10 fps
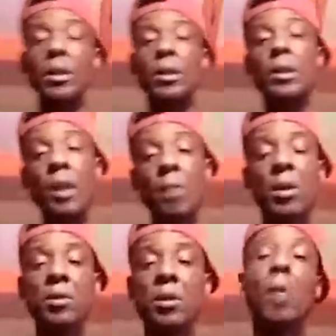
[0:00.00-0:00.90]
Yeah,
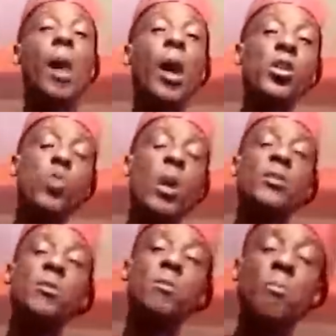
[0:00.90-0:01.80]
man. I just want to
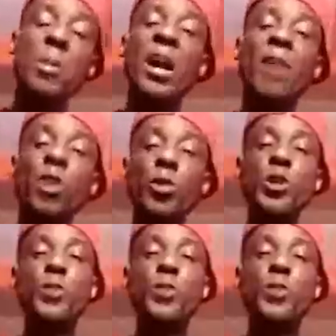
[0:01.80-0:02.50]
think, man, I have no rich